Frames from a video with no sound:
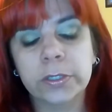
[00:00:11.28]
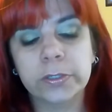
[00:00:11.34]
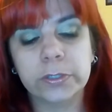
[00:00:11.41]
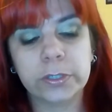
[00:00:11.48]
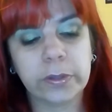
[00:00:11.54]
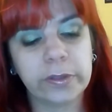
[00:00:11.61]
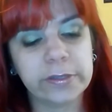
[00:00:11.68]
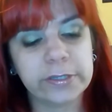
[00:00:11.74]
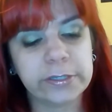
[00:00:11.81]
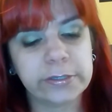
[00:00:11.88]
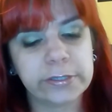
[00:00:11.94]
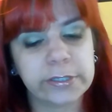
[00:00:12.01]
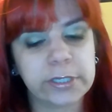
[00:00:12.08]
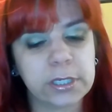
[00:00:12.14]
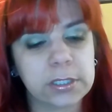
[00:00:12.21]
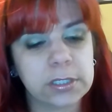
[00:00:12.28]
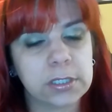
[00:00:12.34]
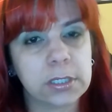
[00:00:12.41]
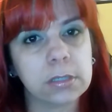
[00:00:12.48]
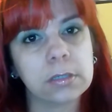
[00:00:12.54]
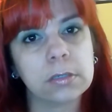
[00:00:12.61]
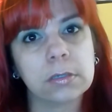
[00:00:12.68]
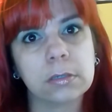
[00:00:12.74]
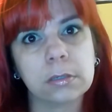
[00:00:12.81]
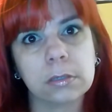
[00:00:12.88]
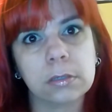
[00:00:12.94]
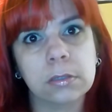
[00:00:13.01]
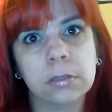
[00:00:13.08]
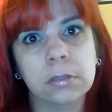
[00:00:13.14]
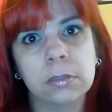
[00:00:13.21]
So this is just a little,
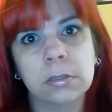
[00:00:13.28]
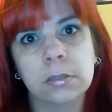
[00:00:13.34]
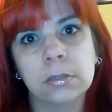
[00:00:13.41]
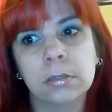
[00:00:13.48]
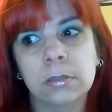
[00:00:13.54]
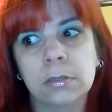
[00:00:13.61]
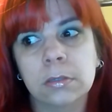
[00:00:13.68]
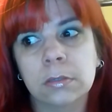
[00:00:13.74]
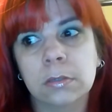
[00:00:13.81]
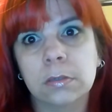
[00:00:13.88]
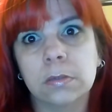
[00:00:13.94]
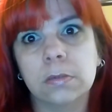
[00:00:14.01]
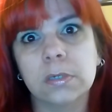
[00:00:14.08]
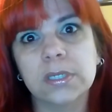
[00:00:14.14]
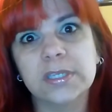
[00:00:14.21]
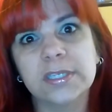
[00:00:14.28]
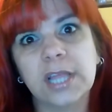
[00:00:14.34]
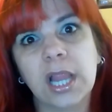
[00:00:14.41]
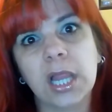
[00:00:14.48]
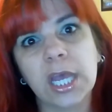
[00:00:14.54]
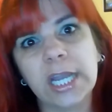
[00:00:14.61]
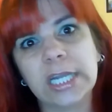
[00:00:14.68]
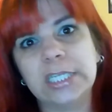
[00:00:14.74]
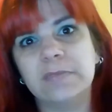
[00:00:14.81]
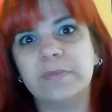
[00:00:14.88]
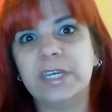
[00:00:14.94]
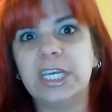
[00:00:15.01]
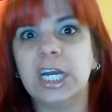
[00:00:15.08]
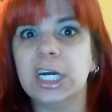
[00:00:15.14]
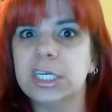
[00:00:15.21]
what's it like to
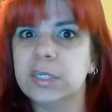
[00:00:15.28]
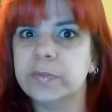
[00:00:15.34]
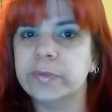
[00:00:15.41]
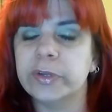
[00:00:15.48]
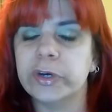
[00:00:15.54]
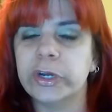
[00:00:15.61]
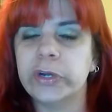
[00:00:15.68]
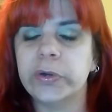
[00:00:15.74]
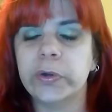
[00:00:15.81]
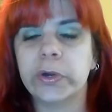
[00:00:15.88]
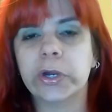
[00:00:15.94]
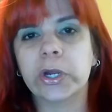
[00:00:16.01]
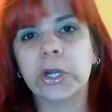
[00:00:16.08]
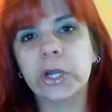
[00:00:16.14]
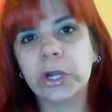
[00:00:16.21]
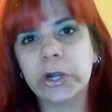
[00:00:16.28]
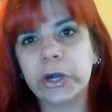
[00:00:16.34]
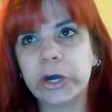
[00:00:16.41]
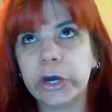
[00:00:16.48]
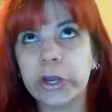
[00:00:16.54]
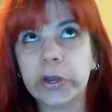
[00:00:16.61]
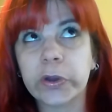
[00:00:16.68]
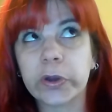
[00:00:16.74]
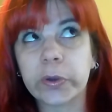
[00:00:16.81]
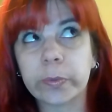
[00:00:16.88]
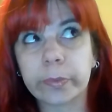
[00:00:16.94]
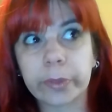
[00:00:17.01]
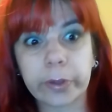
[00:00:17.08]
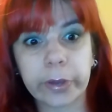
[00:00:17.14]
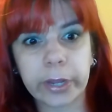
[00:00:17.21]
be unemployed or
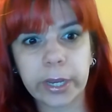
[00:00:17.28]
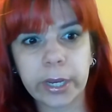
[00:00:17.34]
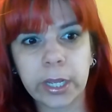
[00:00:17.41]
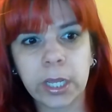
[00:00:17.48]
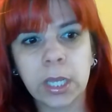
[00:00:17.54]
underemployed?